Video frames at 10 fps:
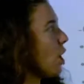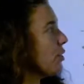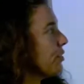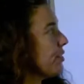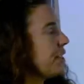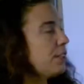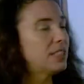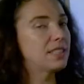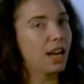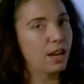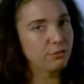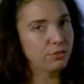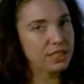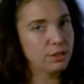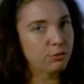other theories that have
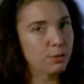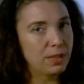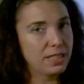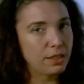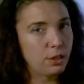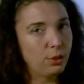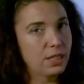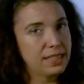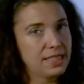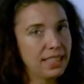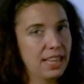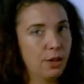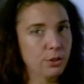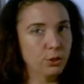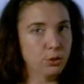risen from this, and you can see how
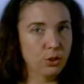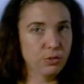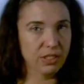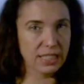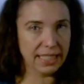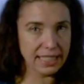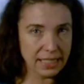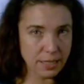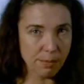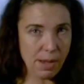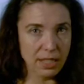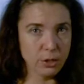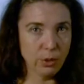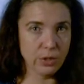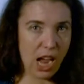they're sort of related to
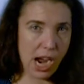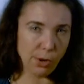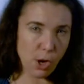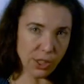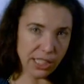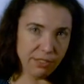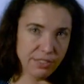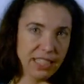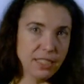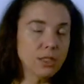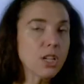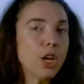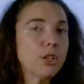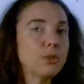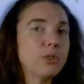Maslow's hierarchy of needs,
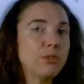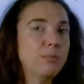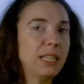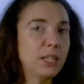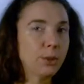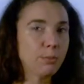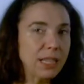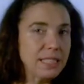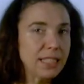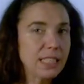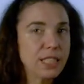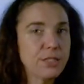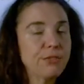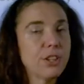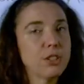sort of meeting your basic
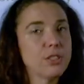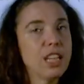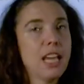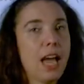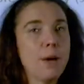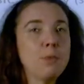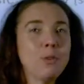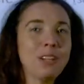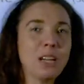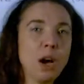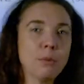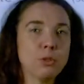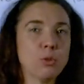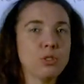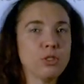needs first and moving up towards